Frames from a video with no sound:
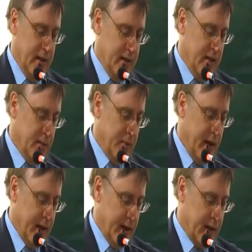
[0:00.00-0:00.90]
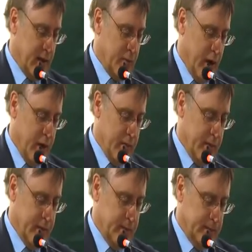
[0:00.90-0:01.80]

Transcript: in the diplomatic realm.